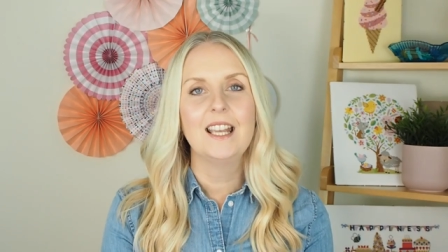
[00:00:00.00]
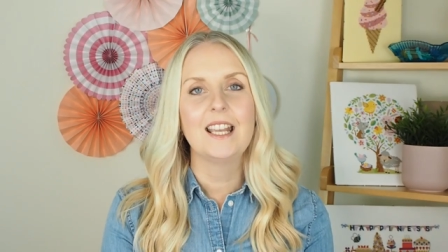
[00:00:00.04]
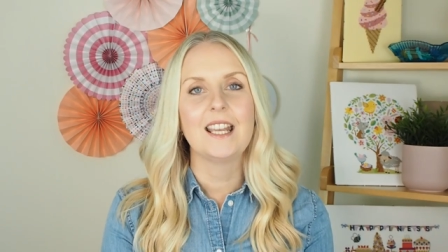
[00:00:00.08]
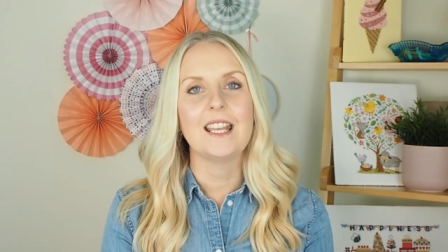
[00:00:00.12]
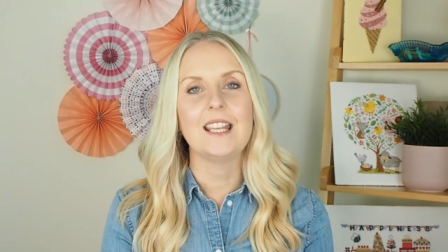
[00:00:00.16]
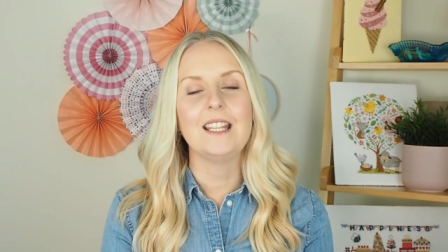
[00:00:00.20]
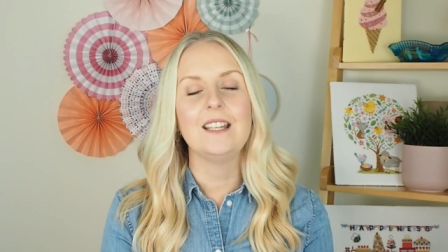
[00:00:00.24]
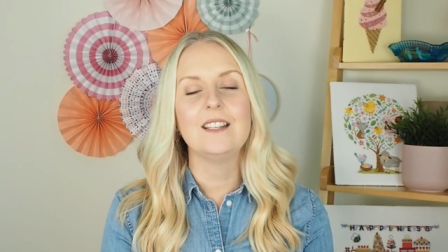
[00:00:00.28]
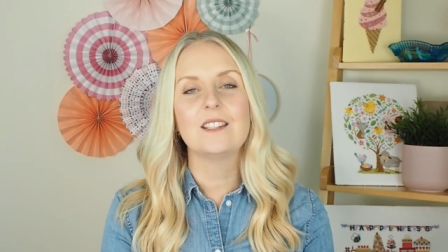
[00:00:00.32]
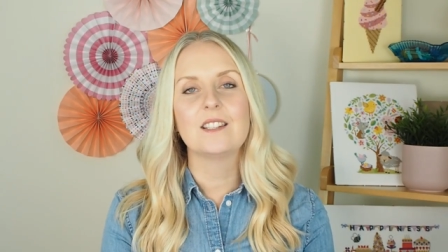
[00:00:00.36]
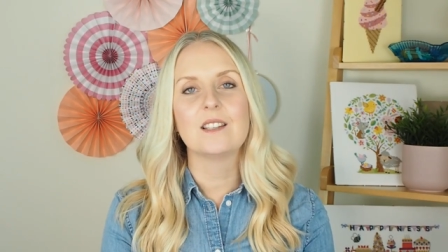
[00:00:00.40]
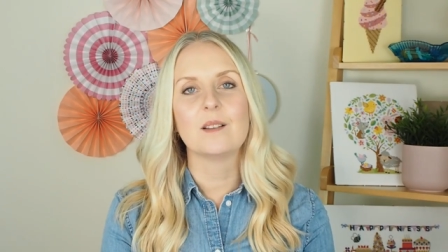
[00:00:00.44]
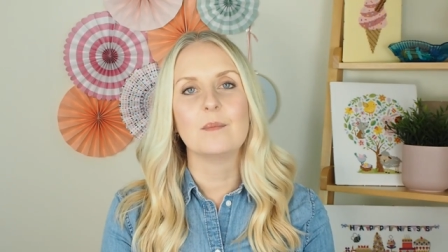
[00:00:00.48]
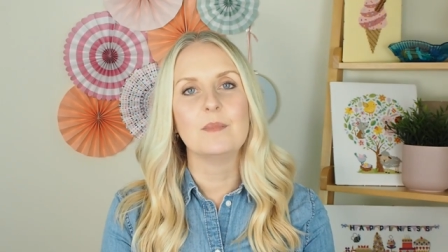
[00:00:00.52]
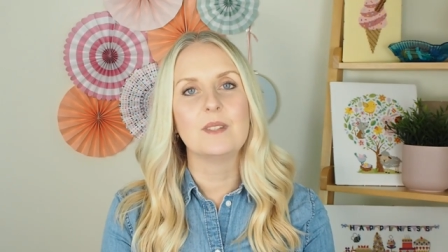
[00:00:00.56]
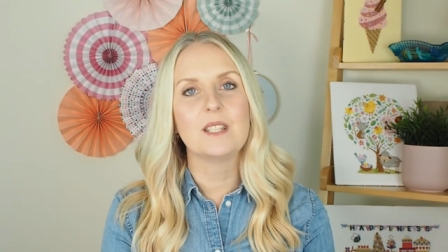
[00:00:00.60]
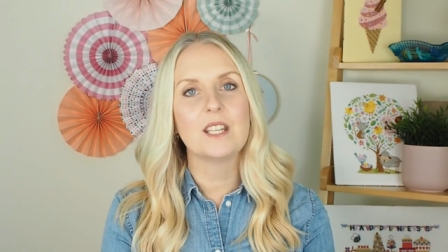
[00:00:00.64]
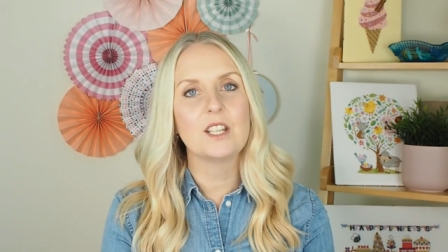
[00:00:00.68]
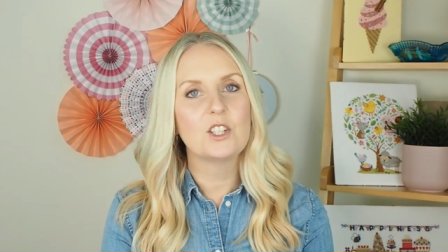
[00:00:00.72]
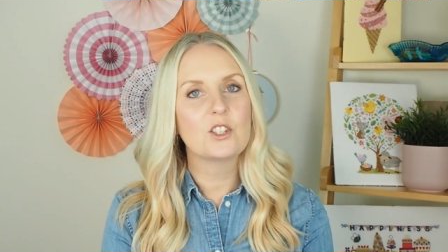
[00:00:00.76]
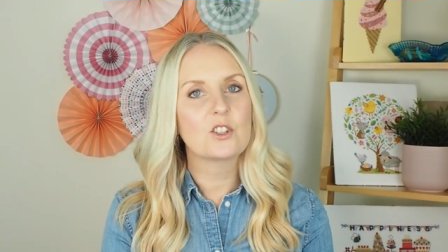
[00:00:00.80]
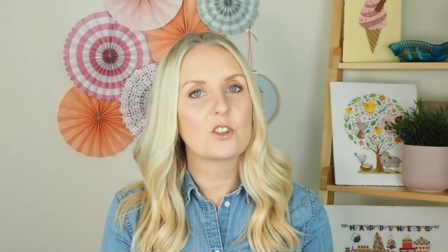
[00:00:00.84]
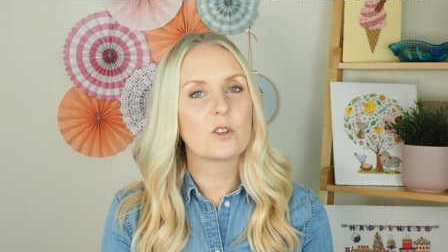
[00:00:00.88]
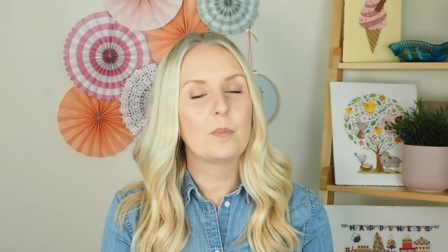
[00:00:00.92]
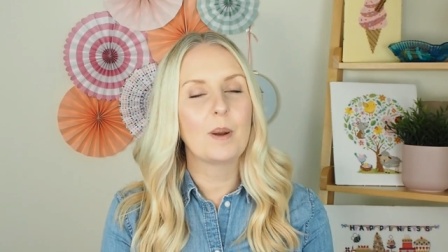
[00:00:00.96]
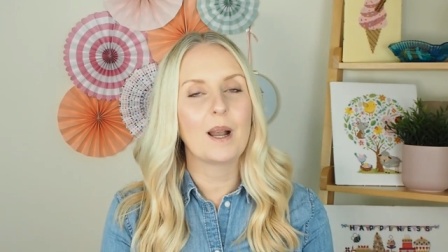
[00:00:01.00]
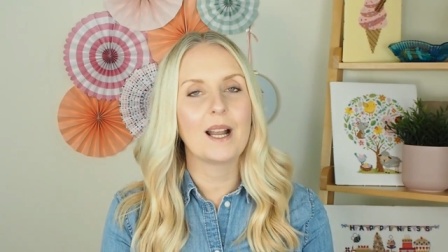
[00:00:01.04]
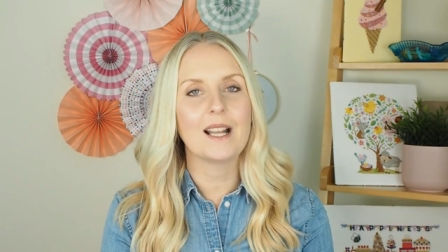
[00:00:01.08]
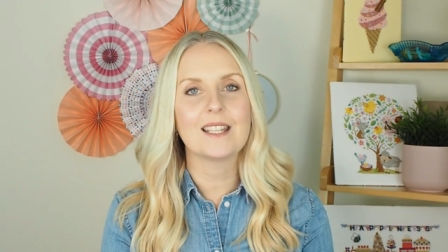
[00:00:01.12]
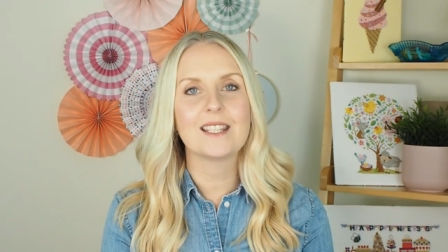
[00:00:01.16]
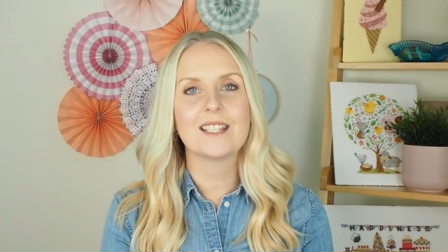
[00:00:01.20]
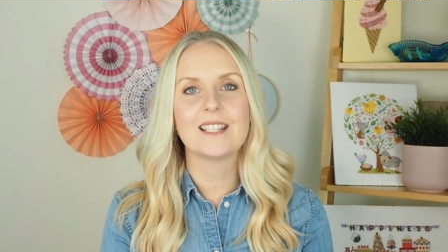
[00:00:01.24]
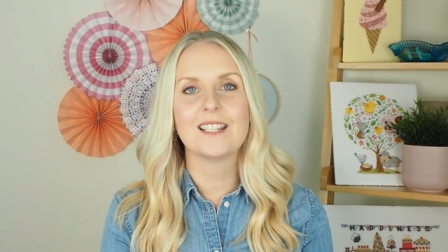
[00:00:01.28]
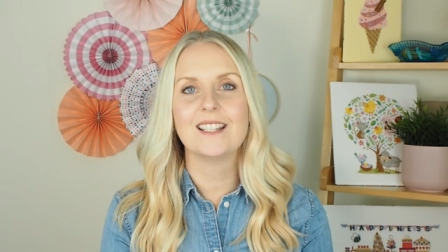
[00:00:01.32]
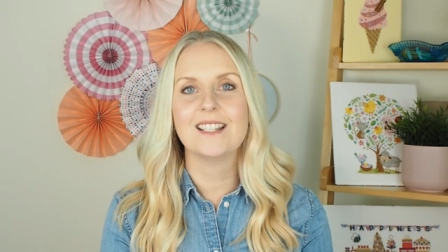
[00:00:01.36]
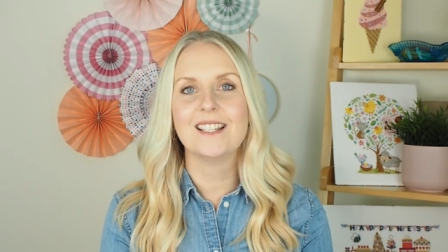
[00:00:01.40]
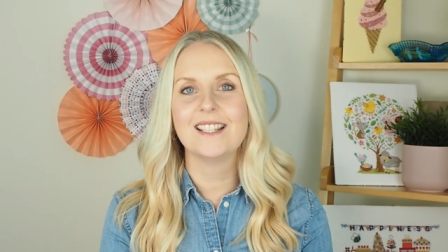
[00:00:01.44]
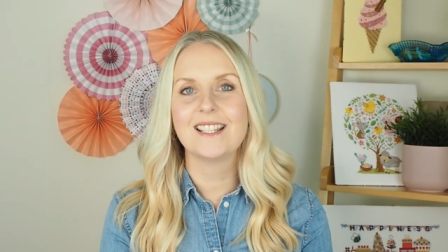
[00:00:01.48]
in some digital
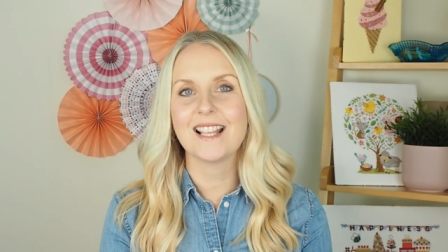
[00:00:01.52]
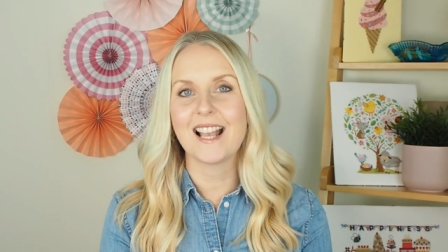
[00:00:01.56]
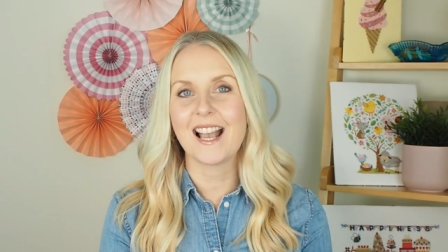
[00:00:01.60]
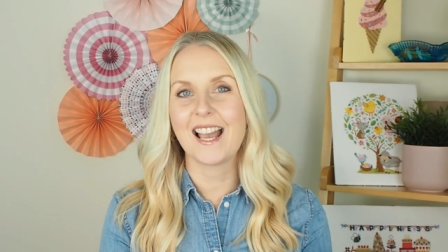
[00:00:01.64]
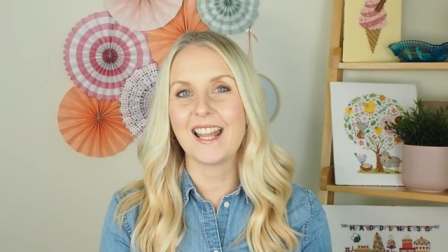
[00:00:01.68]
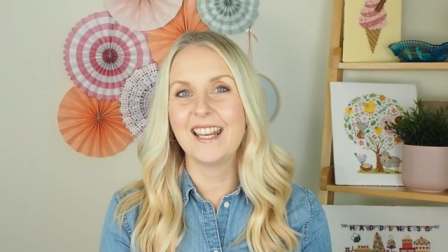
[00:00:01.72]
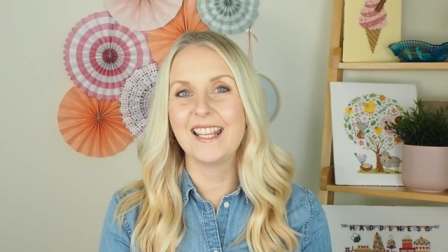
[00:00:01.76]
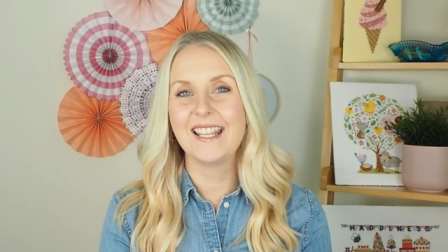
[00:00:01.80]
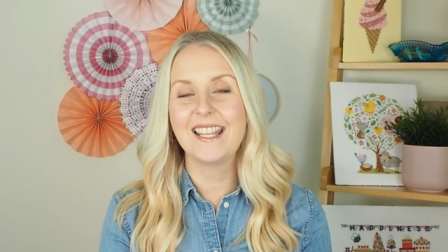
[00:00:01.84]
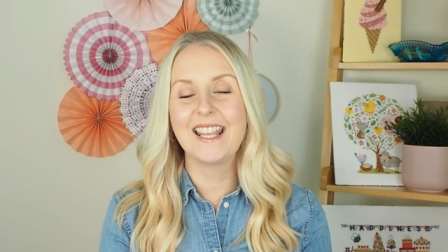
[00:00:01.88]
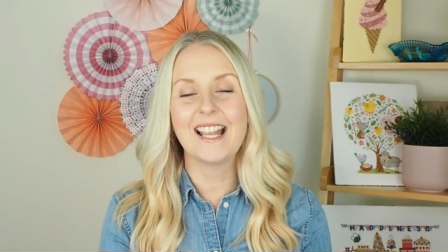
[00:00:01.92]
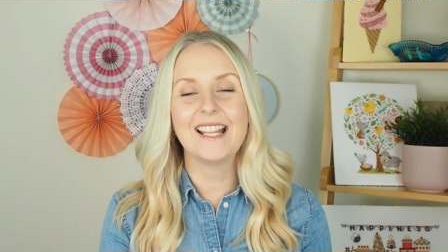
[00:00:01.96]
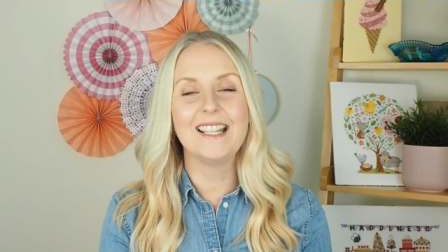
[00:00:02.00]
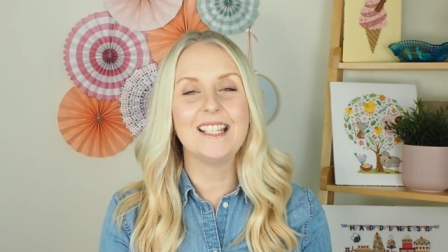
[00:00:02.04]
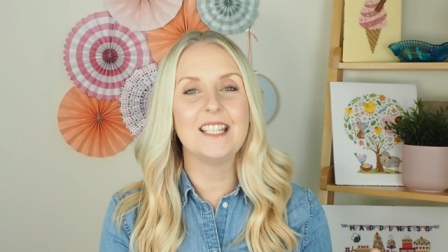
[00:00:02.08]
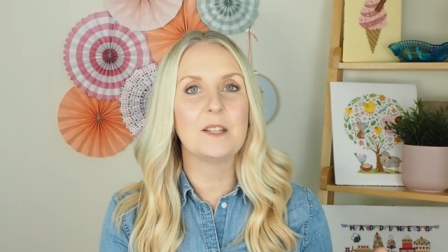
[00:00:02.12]
patterns, and again,